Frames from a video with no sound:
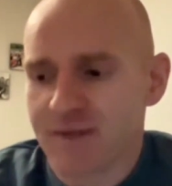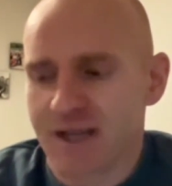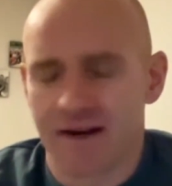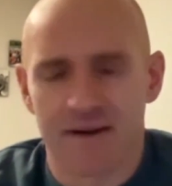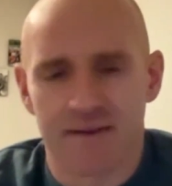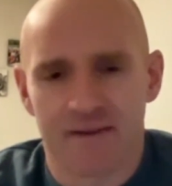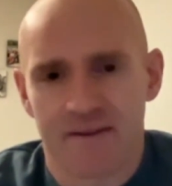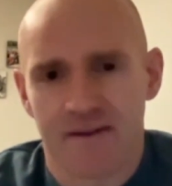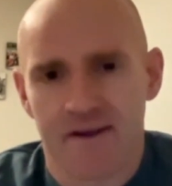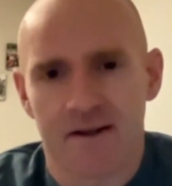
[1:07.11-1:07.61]

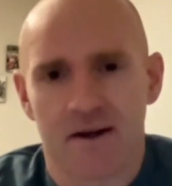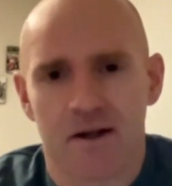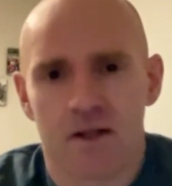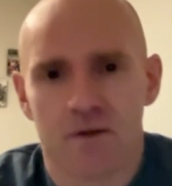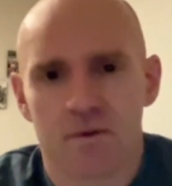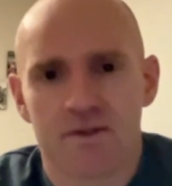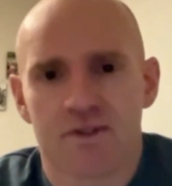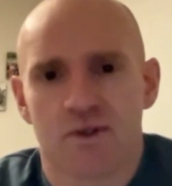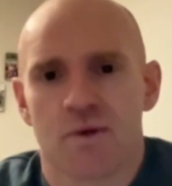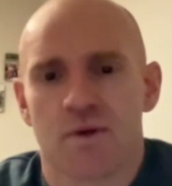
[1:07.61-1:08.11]
And I think the
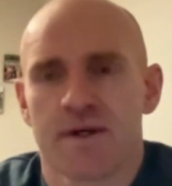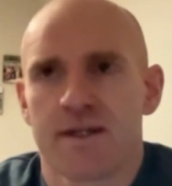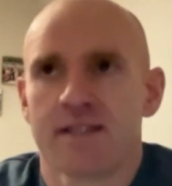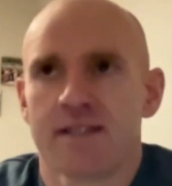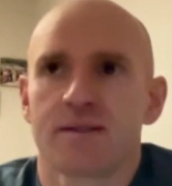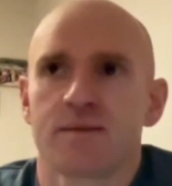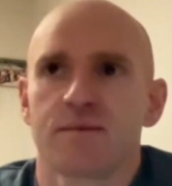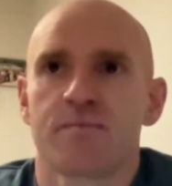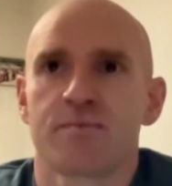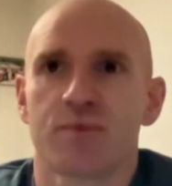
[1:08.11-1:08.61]
goal was
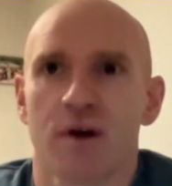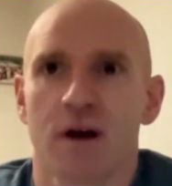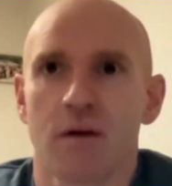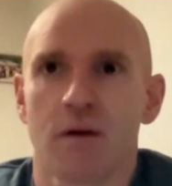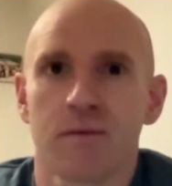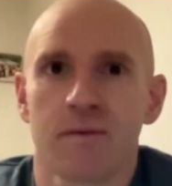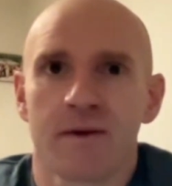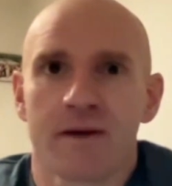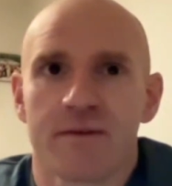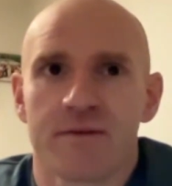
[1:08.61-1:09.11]
always
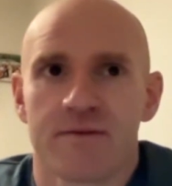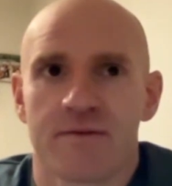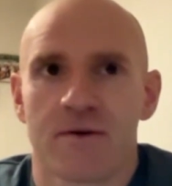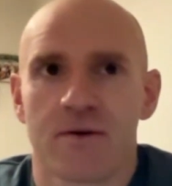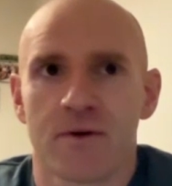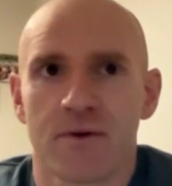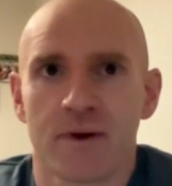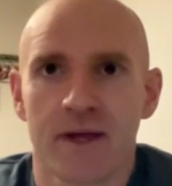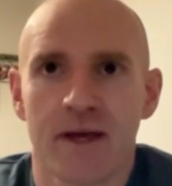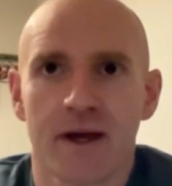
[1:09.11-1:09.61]
probably
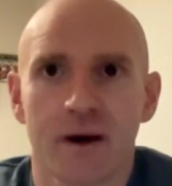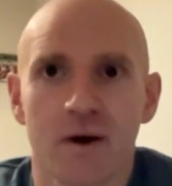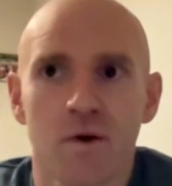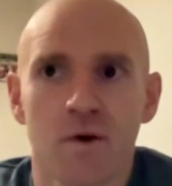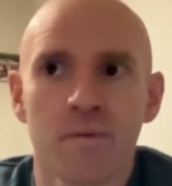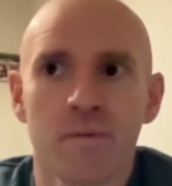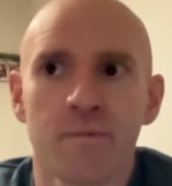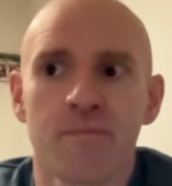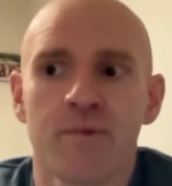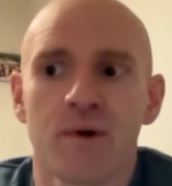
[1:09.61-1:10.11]
for
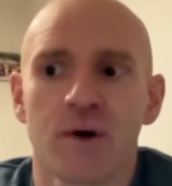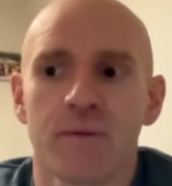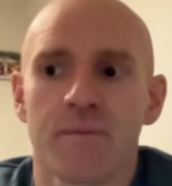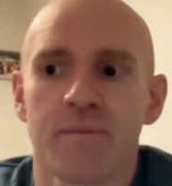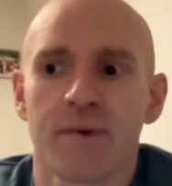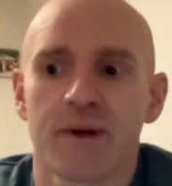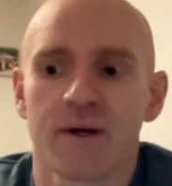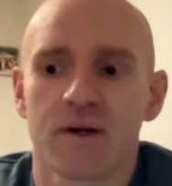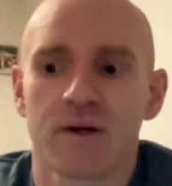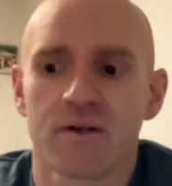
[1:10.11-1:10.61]
Rio,
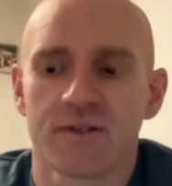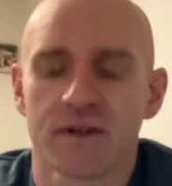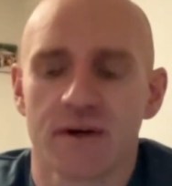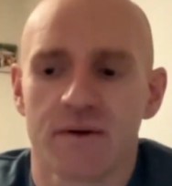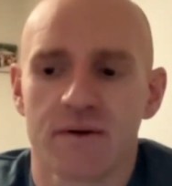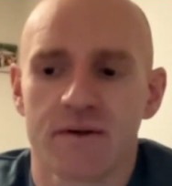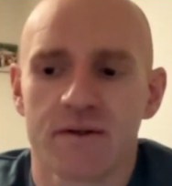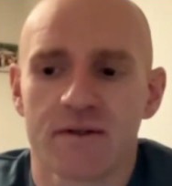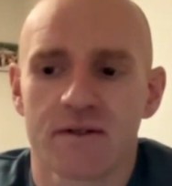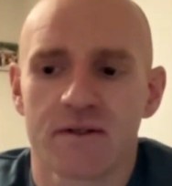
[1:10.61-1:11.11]
but because
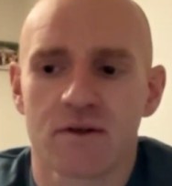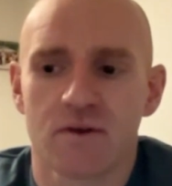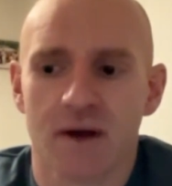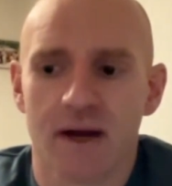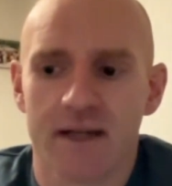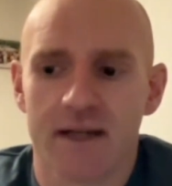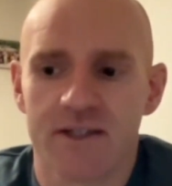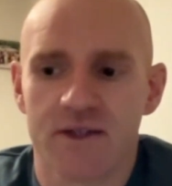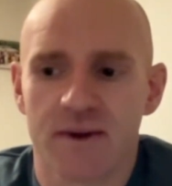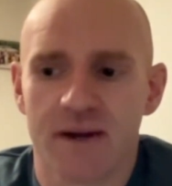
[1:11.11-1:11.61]
I was
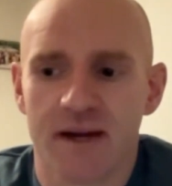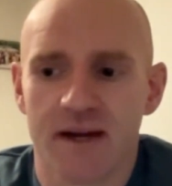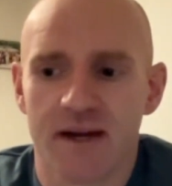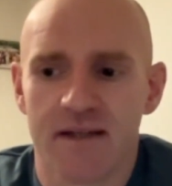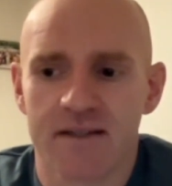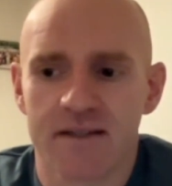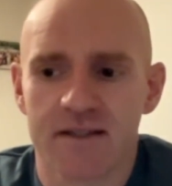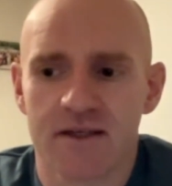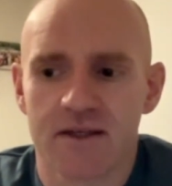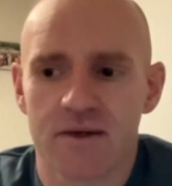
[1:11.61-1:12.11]

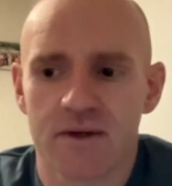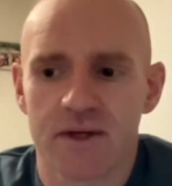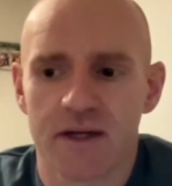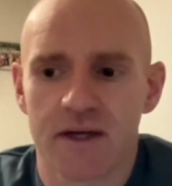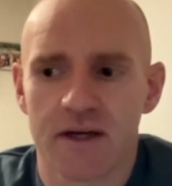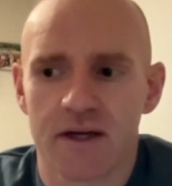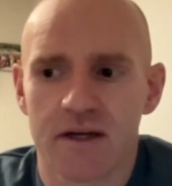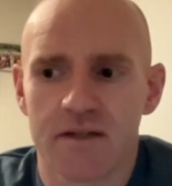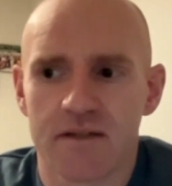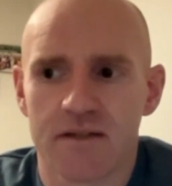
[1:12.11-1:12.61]
graduating 2
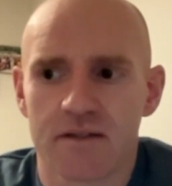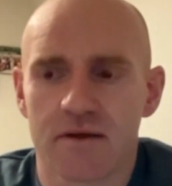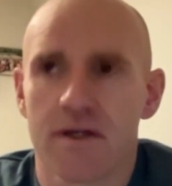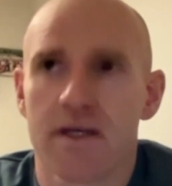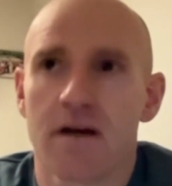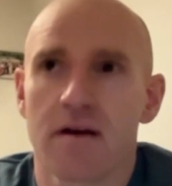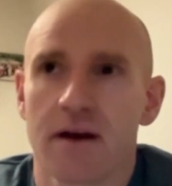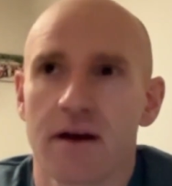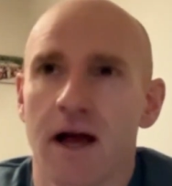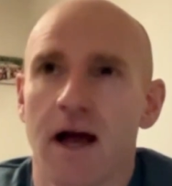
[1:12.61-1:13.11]
years or a
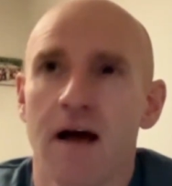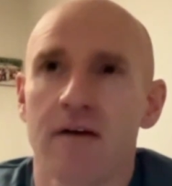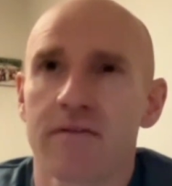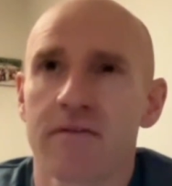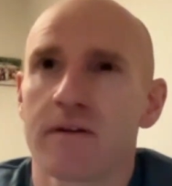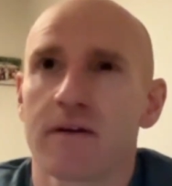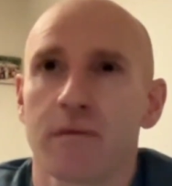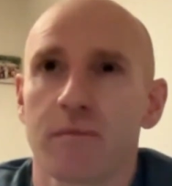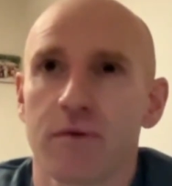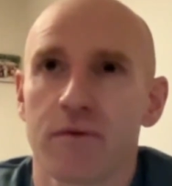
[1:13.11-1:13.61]
year and a
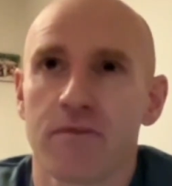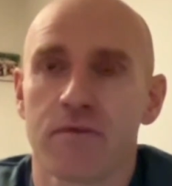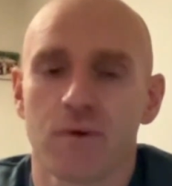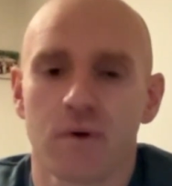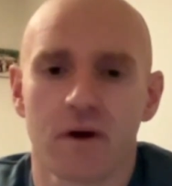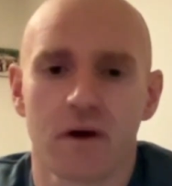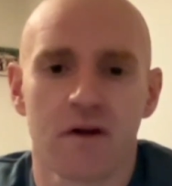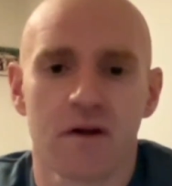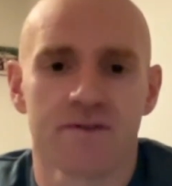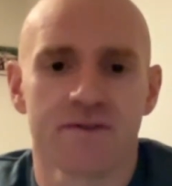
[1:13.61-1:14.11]
half, I think,
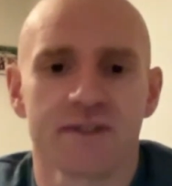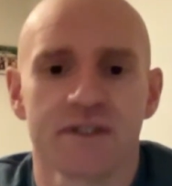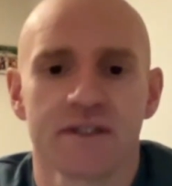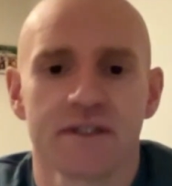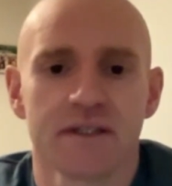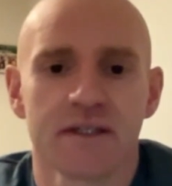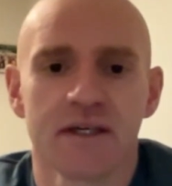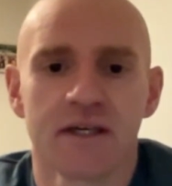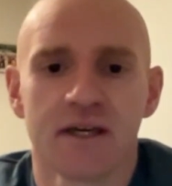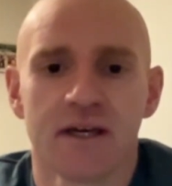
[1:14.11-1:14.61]
before
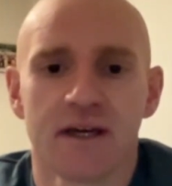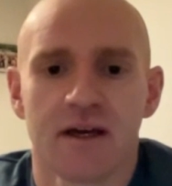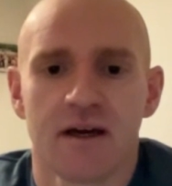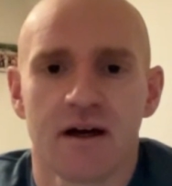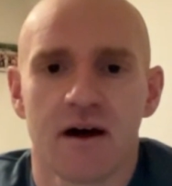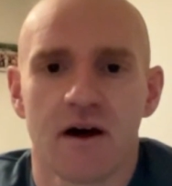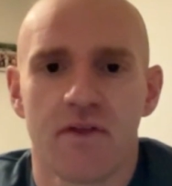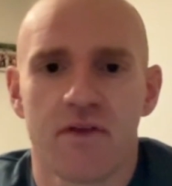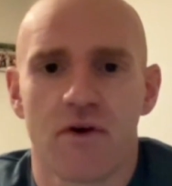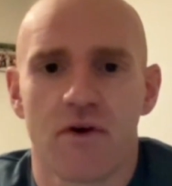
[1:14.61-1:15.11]
London,
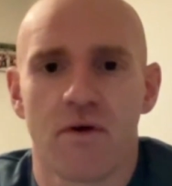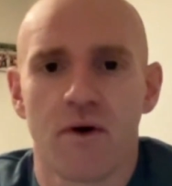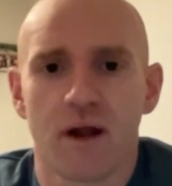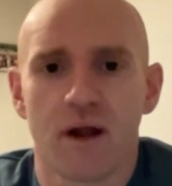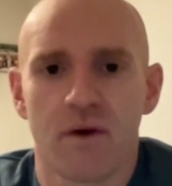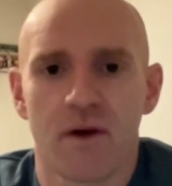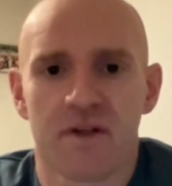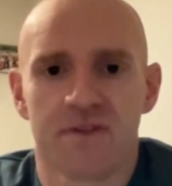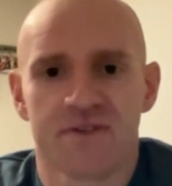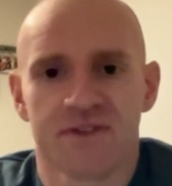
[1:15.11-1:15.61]
I thought,
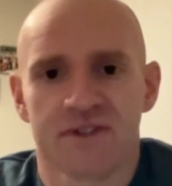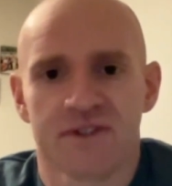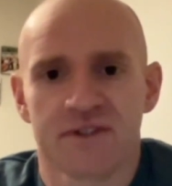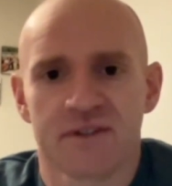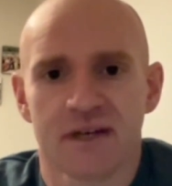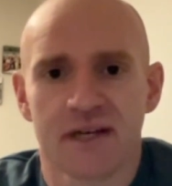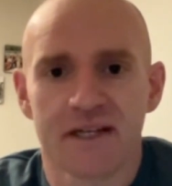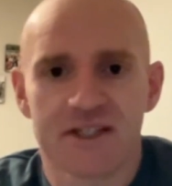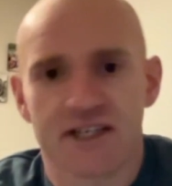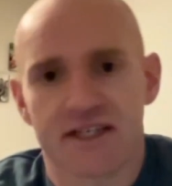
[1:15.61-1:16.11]
well,
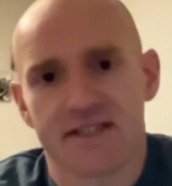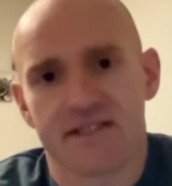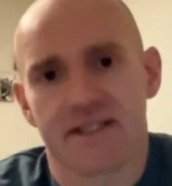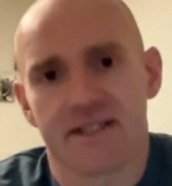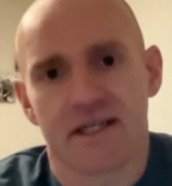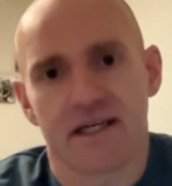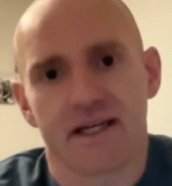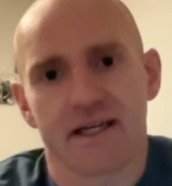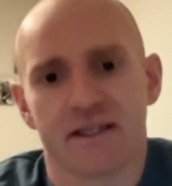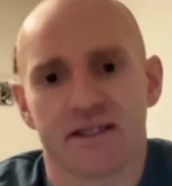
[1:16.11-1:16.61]
London
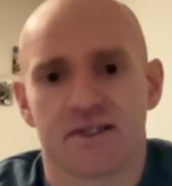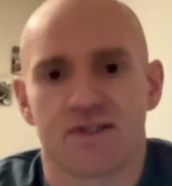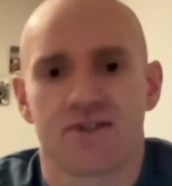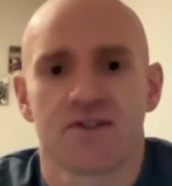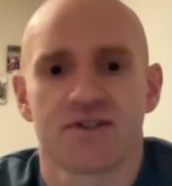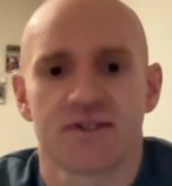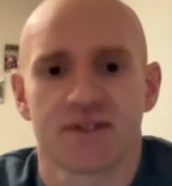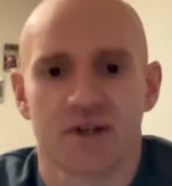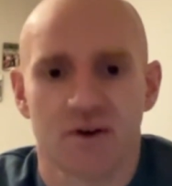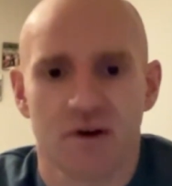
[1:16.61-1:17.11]
logistically is
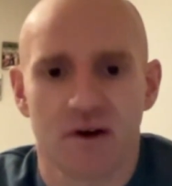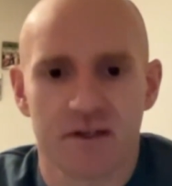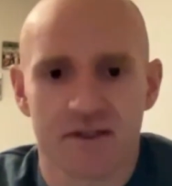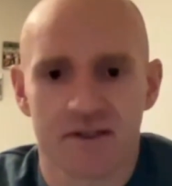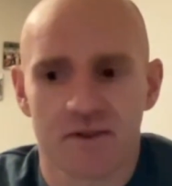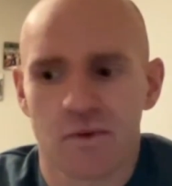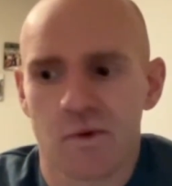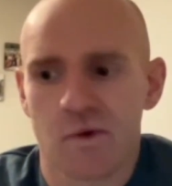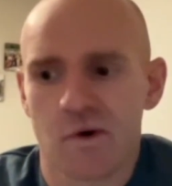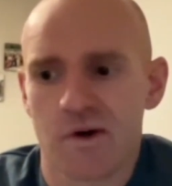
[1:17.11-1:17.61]
just across
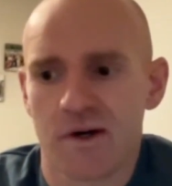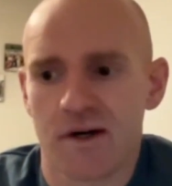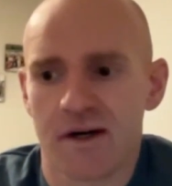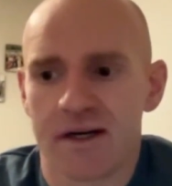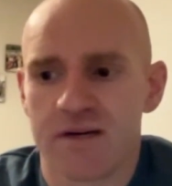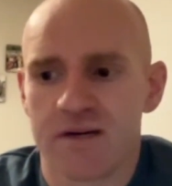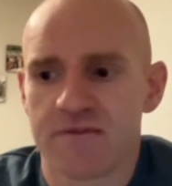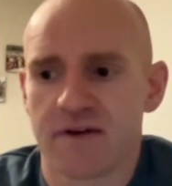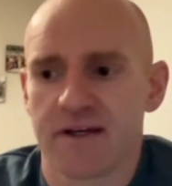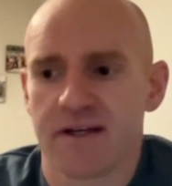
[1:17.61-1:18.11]
the water.
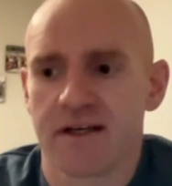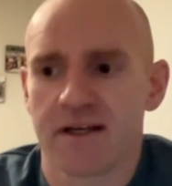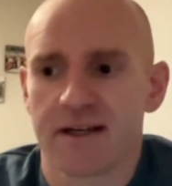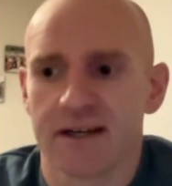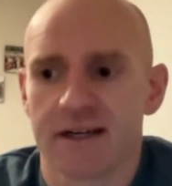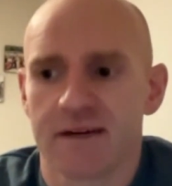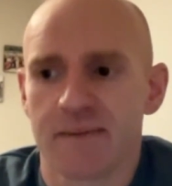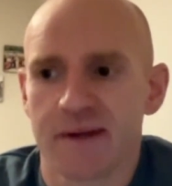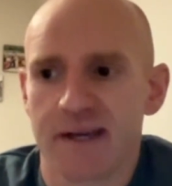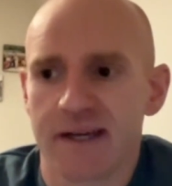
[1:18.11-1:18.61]
And if I can
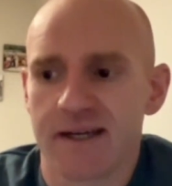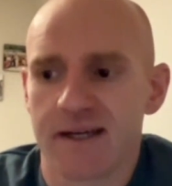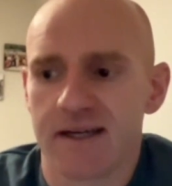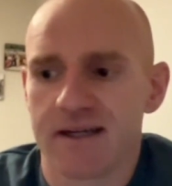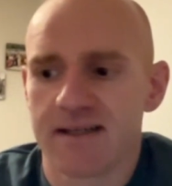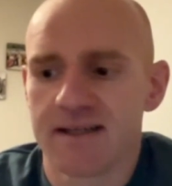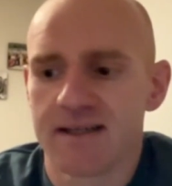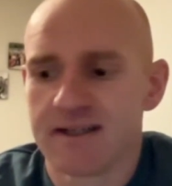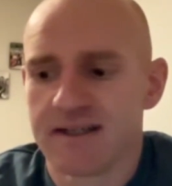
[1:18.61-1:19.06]
kind of make a